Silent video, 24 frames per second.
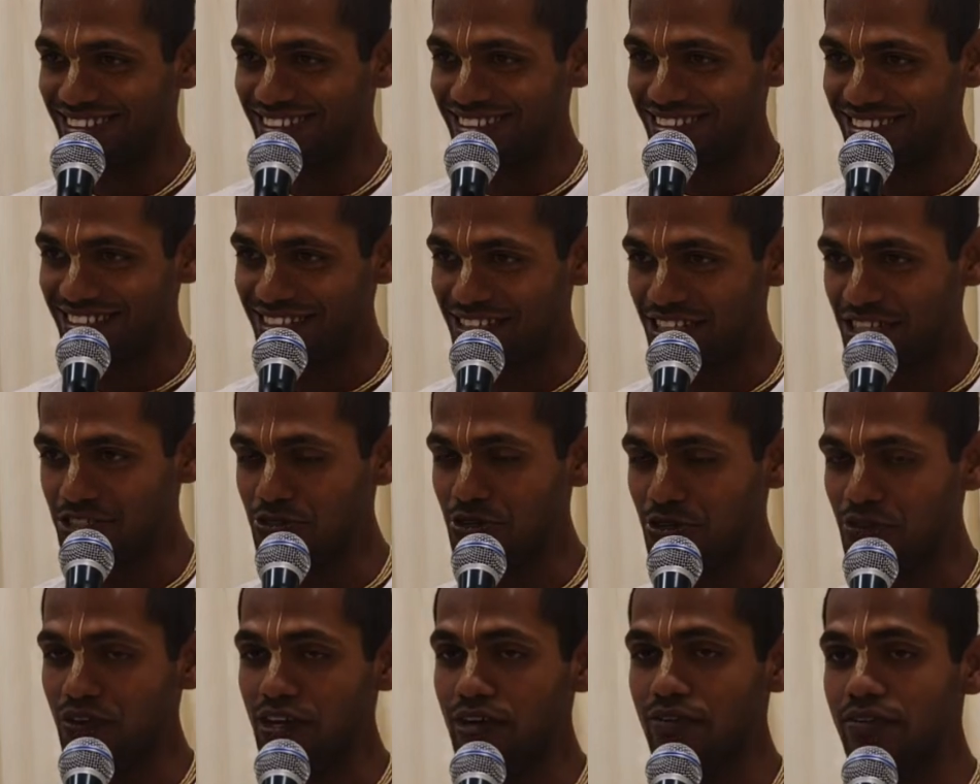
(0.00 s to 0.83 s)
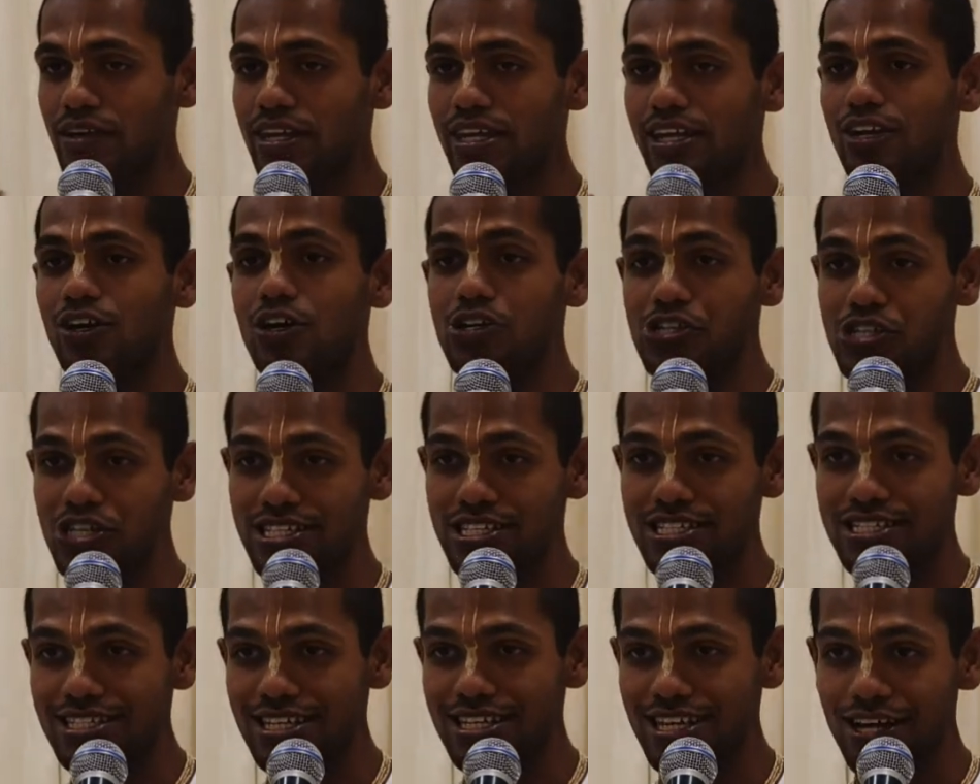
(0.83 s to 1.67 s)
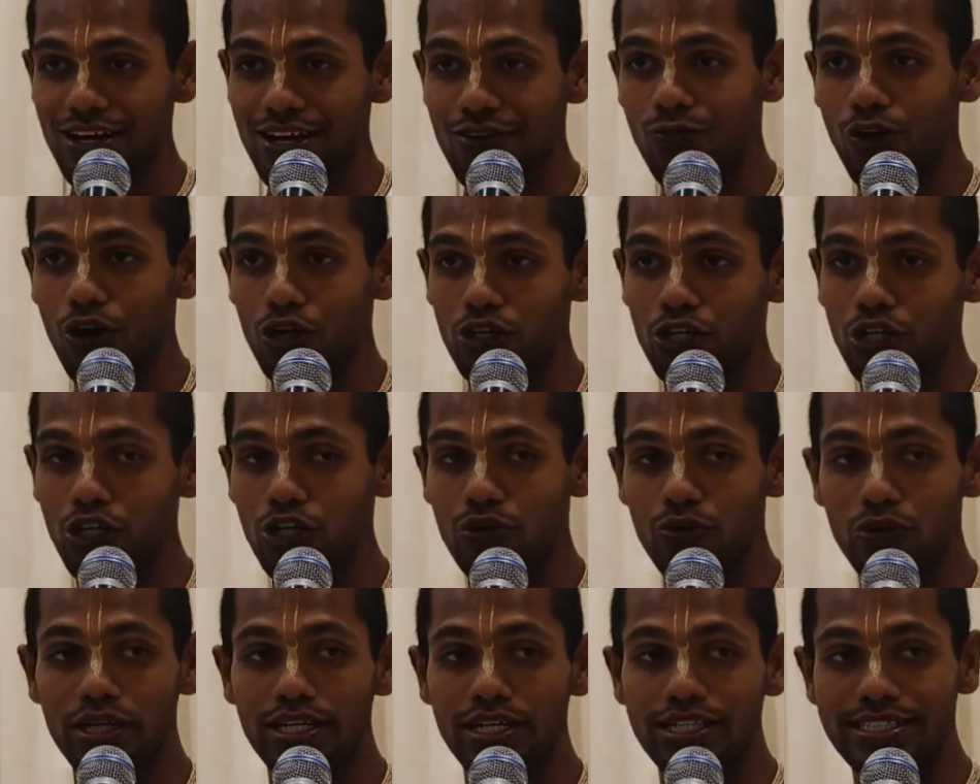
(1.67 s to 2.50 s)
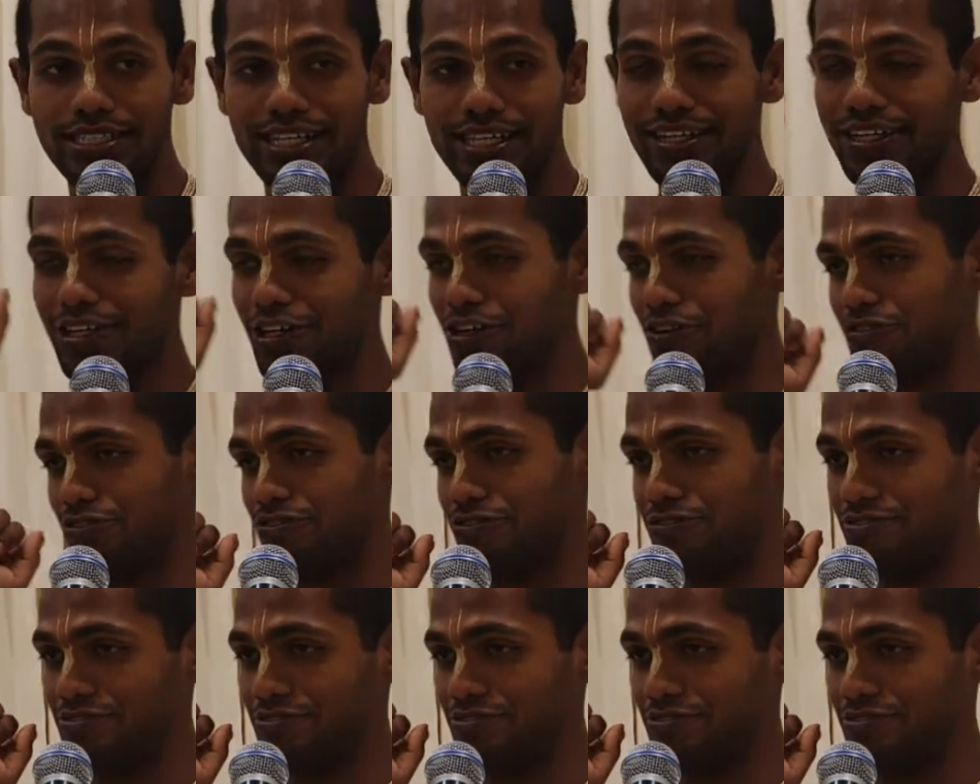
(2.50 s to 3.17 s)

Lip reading: So that should be very, very cautious. What are we desiring of?